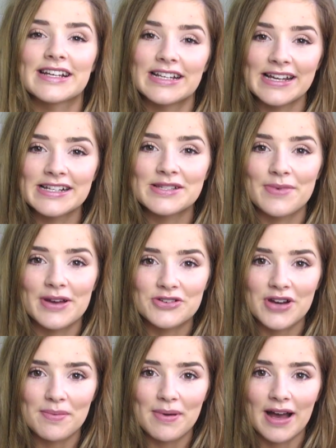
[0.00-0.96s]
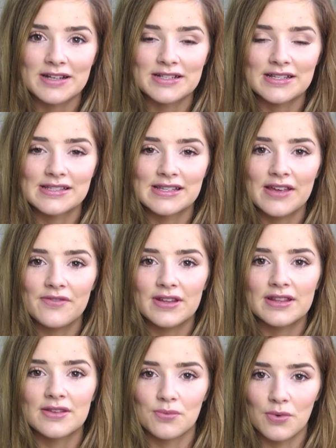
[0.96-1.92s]
cling to my dry patches,
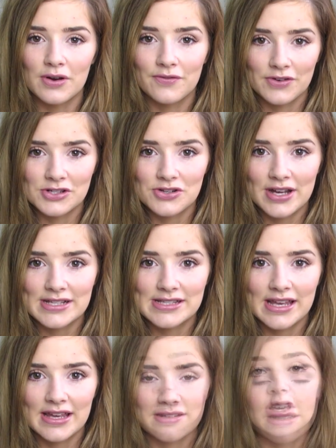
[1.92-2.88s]
even the one for dry skin.